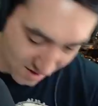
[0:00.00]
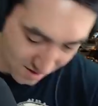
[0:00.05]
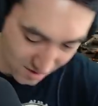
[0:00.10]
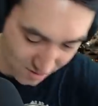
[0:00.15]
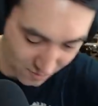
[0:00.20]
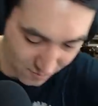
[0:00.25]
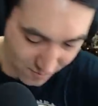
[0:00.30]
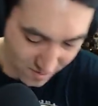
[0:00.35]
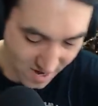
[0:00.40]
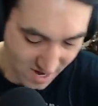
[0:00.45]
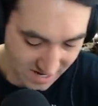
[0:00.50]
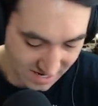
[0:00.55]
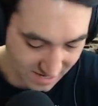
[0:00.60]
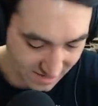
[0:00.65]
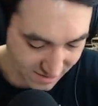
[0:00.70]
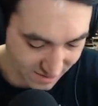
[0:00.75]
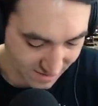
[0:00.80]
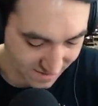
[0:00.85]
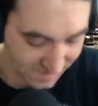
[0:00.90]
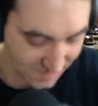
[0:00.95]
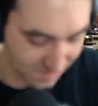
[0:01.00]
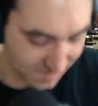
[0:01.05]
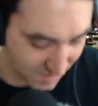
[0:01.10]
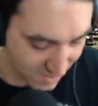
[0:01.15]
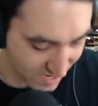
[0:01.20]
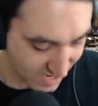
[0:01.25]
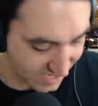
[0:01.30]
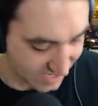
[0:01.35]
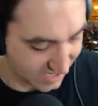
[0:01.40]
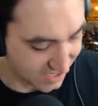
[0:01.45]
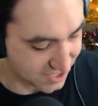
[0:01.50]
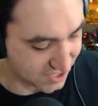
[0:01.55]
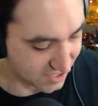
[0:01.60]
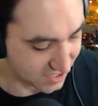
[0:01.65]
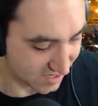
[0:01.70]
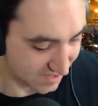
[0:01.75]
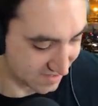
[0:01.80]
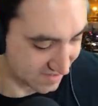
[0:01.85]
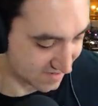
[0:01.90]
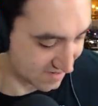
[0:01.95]
All right, now I don't have to buy any
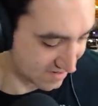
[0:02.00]
shirts.